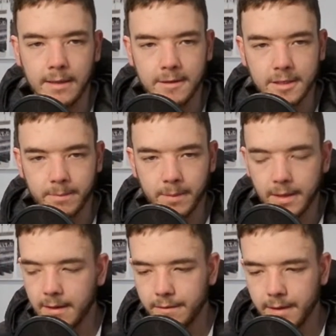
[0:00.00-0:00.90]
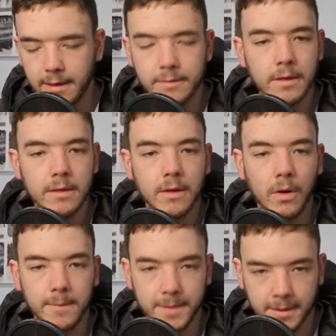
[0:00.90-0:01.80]
Spinning around like
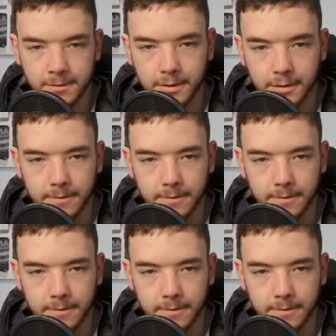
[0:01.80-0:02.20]
Kylie Minogue.